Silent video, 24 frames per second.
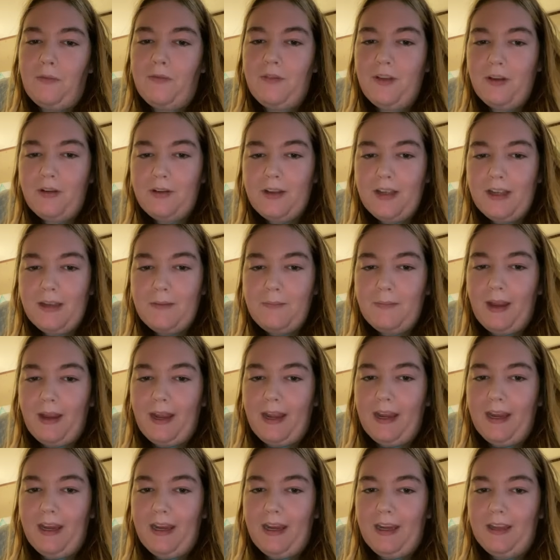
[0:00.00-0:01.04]
feel good,
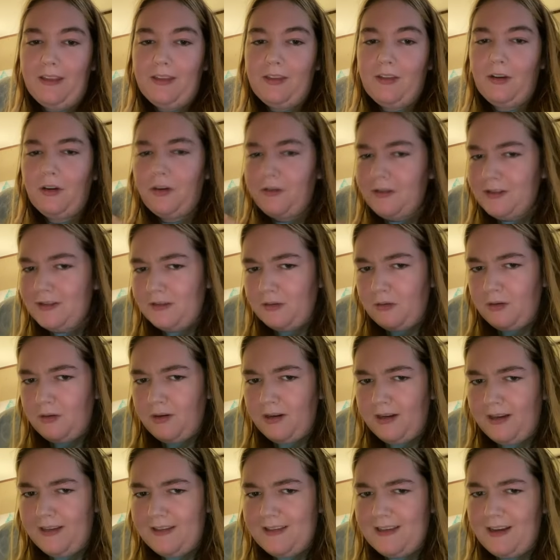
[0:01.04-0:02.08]
my throat was sore
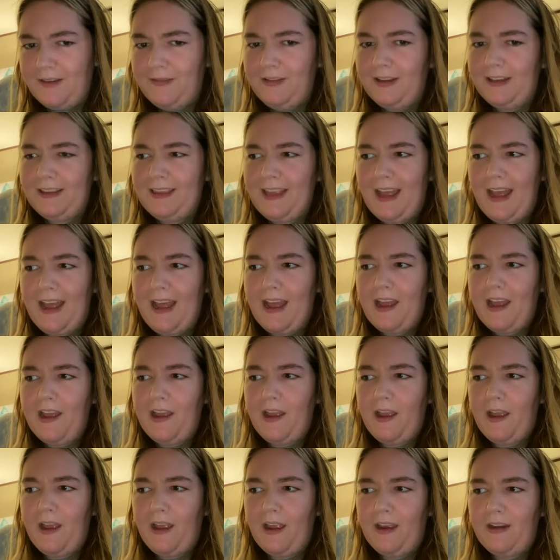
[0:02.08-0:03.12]
and stuff like that,
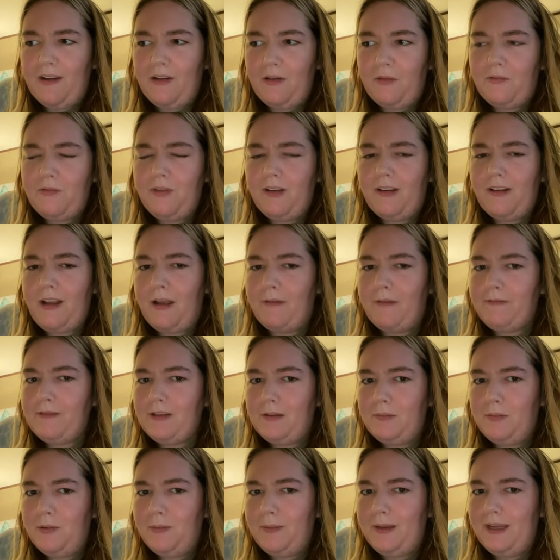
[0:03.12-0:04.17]
and I don't feel
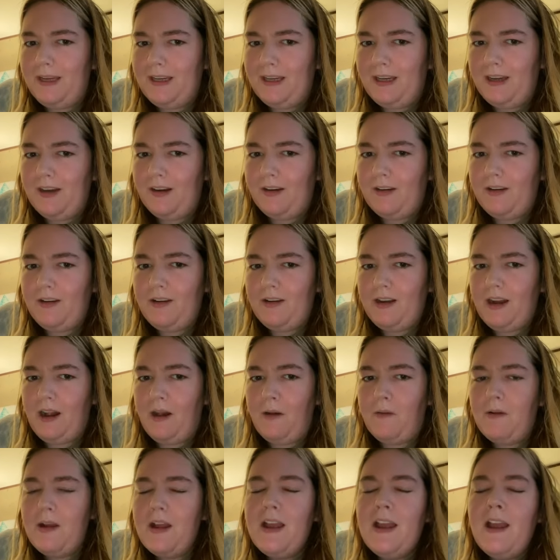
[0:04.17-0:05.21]
comfortable being here.
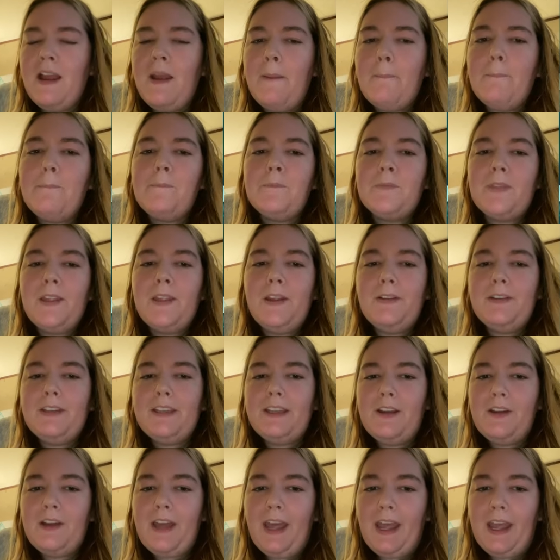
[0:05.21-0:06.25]
They was
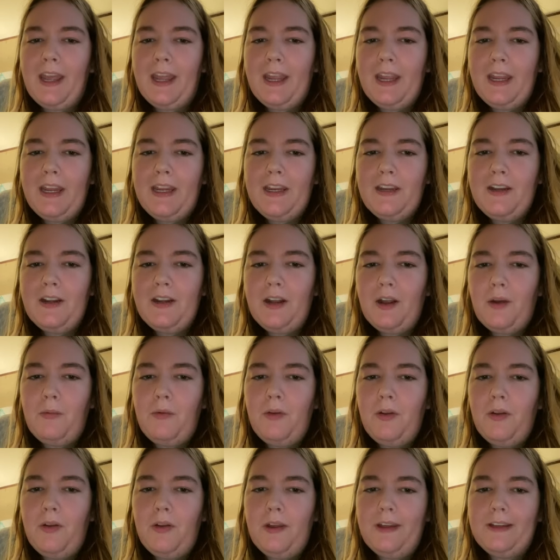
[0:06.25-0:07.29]
like, okay,
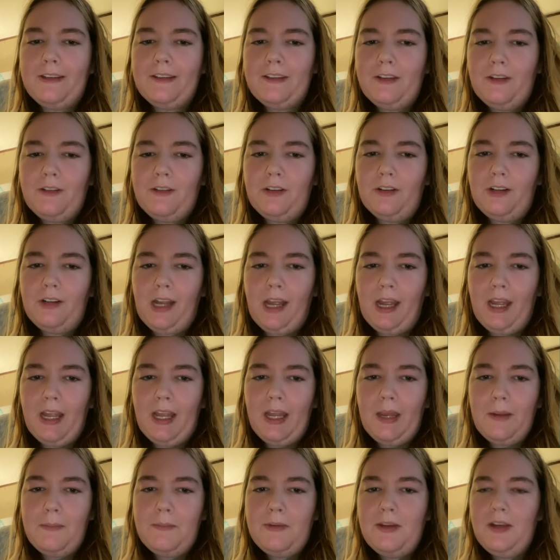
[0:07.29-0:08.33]
we'll excuse your
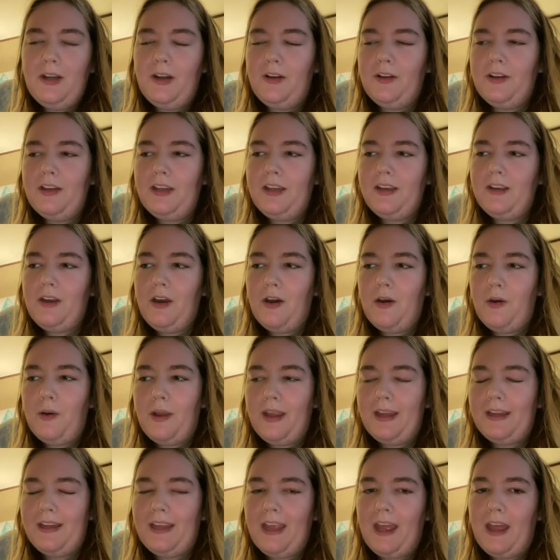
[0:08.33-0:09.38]
time, you can go
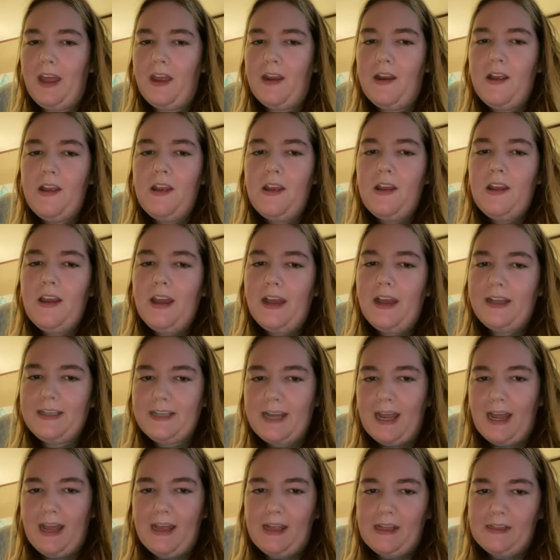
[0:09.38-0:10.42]
and get a
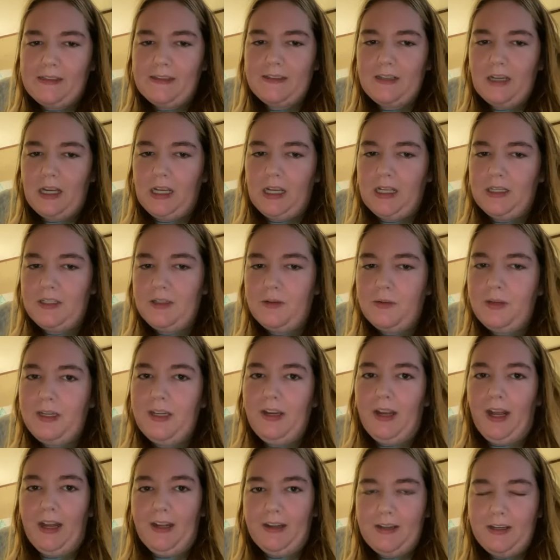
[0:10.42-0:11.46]
test, do what you
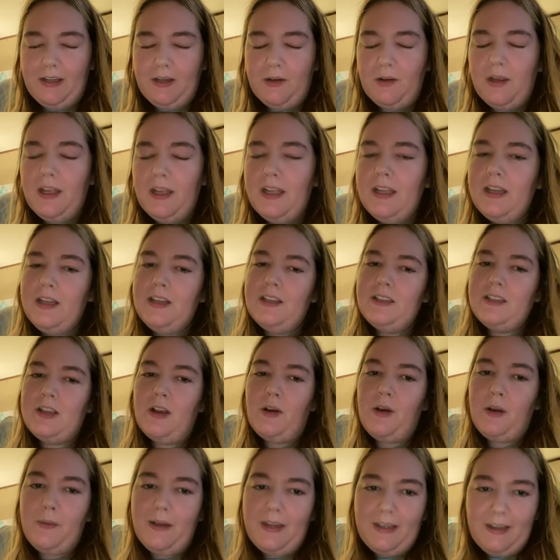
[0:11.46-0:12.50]
gotta do. So
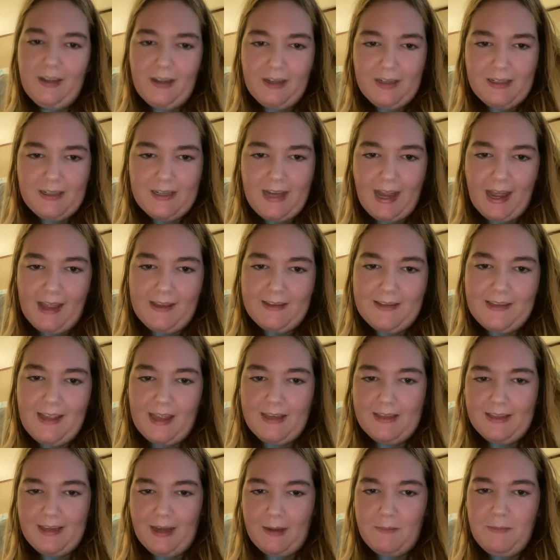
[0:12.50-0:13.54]
I went and got a test
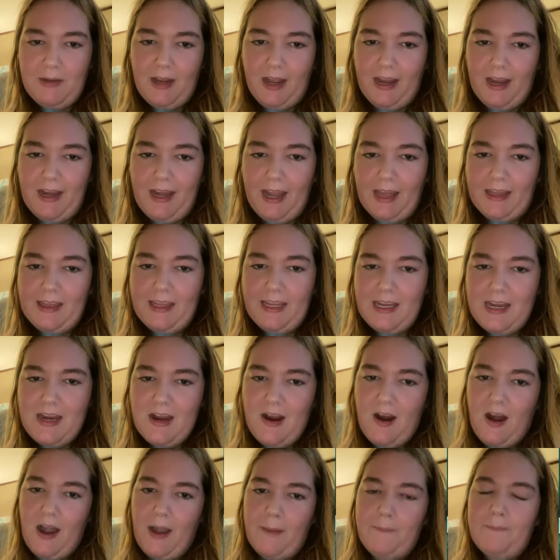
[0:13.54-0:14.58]
that same night at the
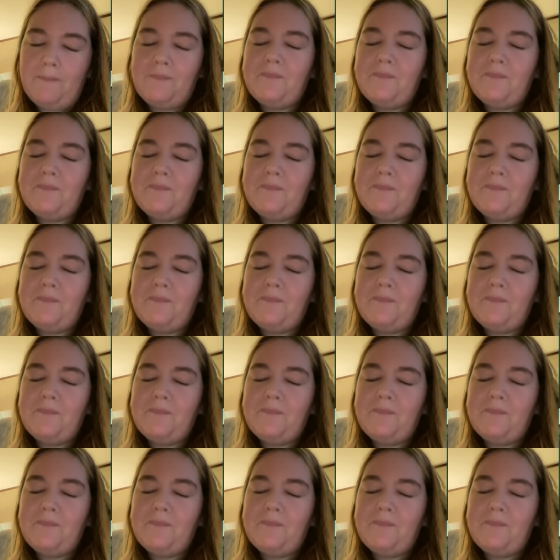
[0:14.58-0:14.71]
ER,